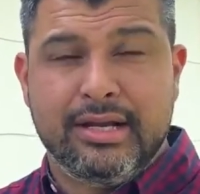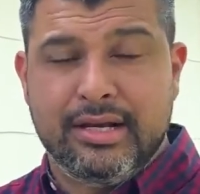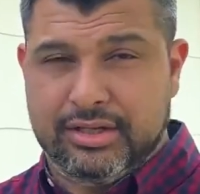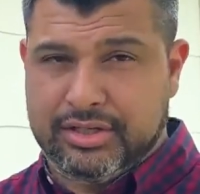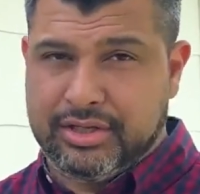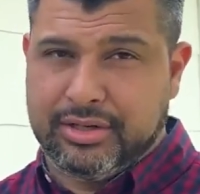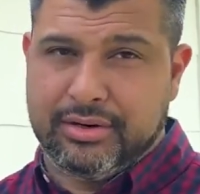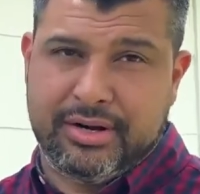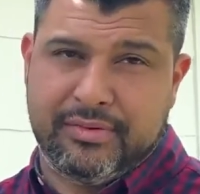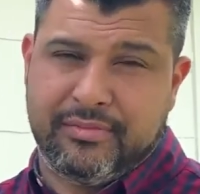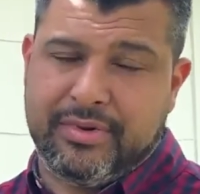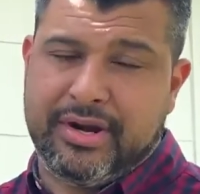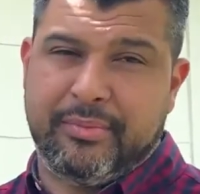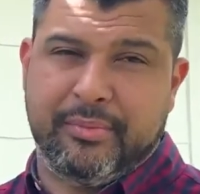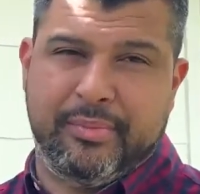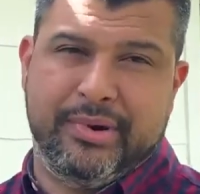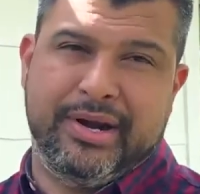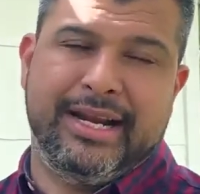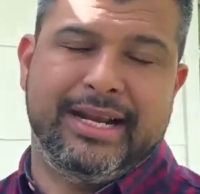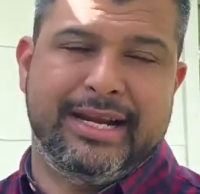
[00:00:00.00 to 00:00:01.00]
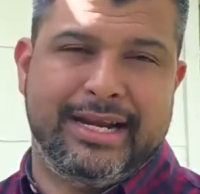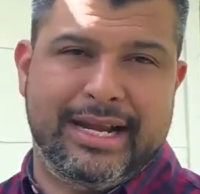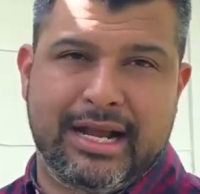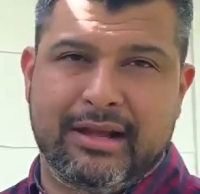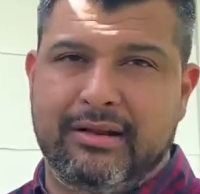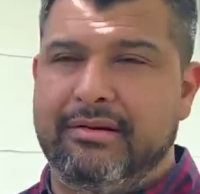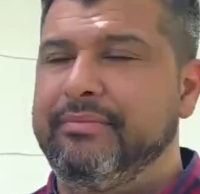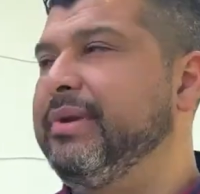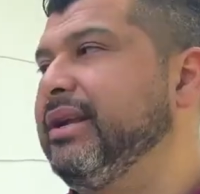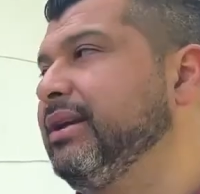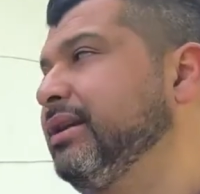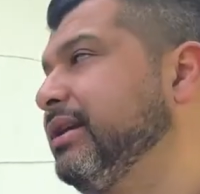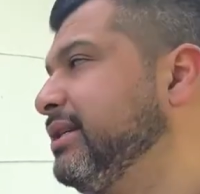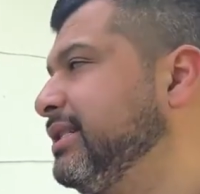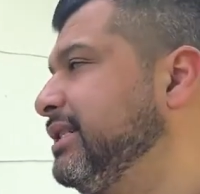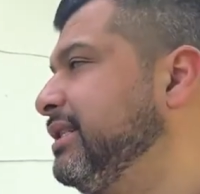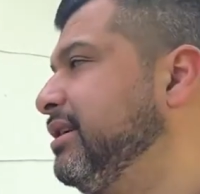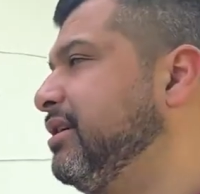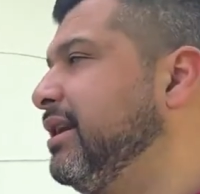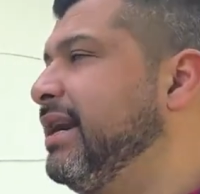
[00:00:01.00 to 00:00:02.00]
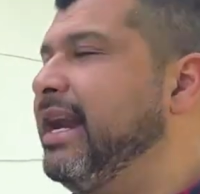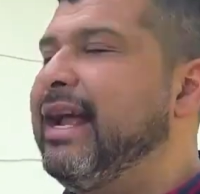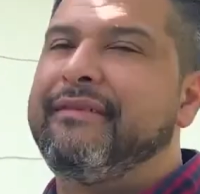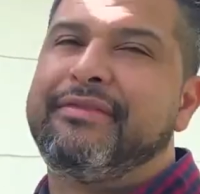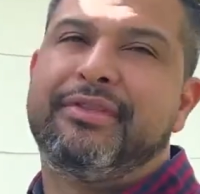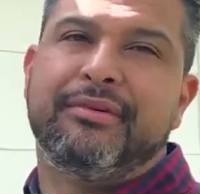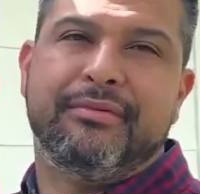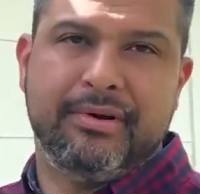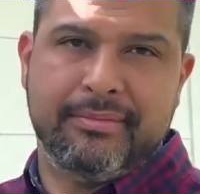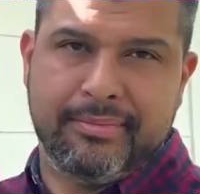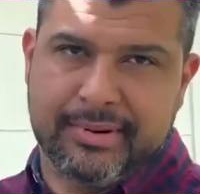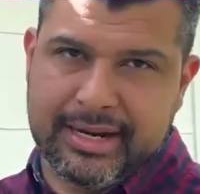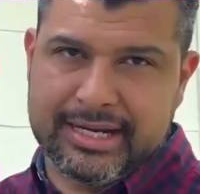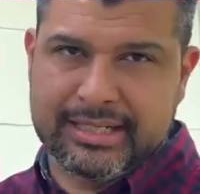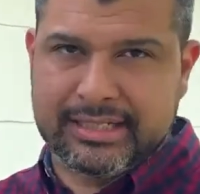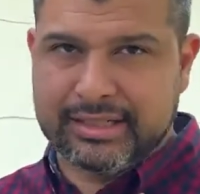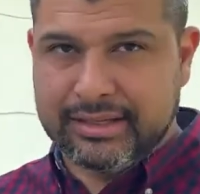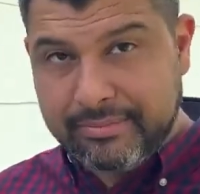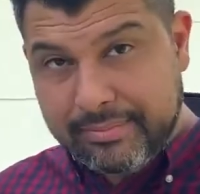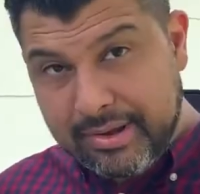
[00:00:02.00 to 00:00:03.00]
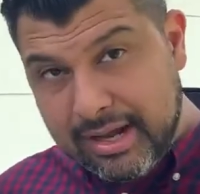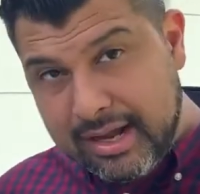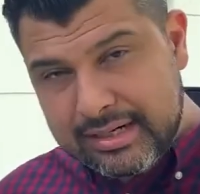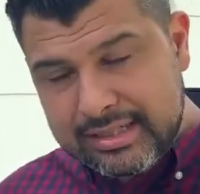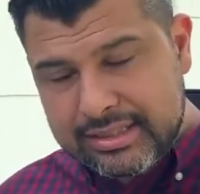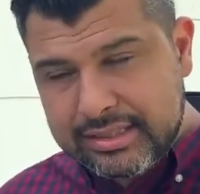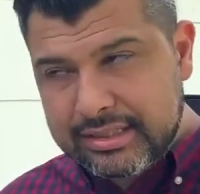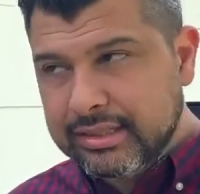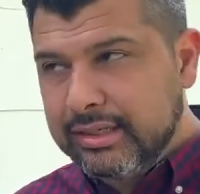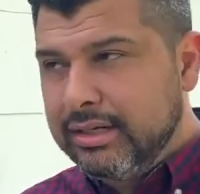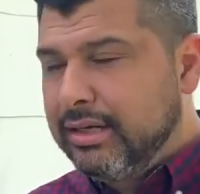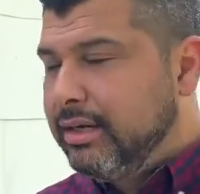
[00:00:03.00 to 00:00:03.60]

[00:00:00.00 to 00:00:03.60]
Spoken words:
or they're gonna want to bring it down because they're gonna have to replace the box,